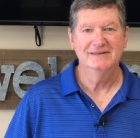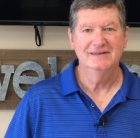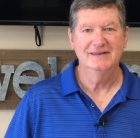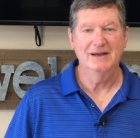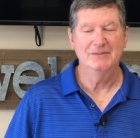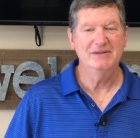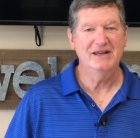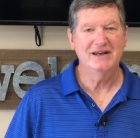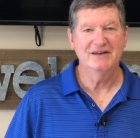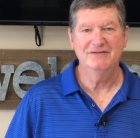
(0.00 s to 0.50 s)

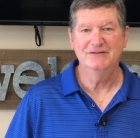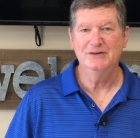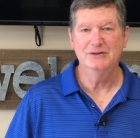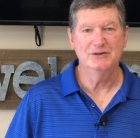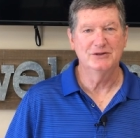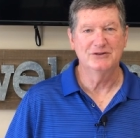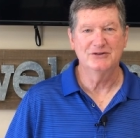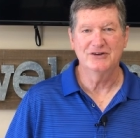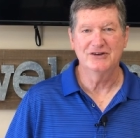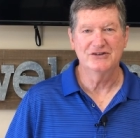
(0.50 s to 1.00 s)
I'm not a fool
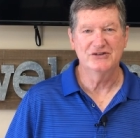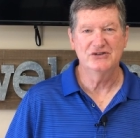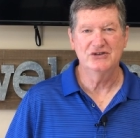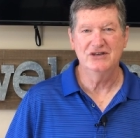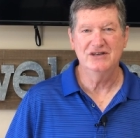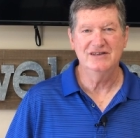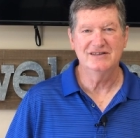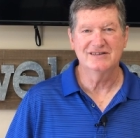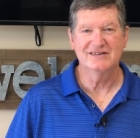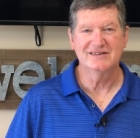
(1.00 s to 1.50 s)
to trust
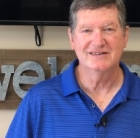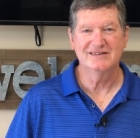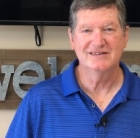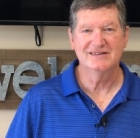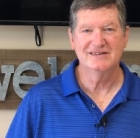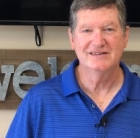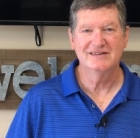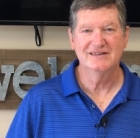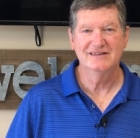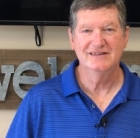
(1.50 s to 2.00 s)

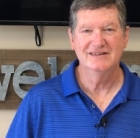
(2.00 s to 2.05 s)
Jesus.